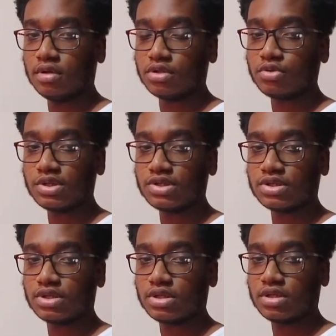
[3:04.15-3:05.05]
you
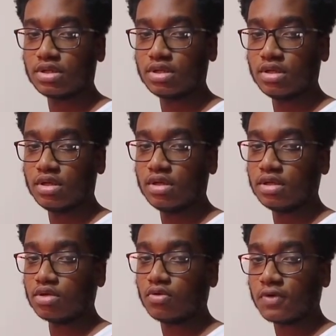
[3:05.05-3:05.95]
twist,
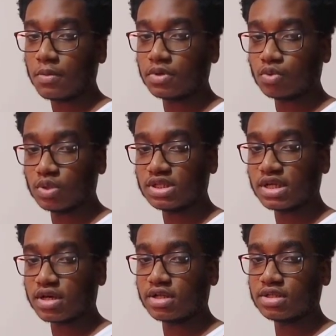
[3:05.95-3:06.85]
you go for about 1
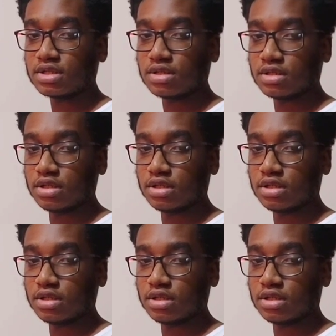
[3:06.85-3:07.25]
second,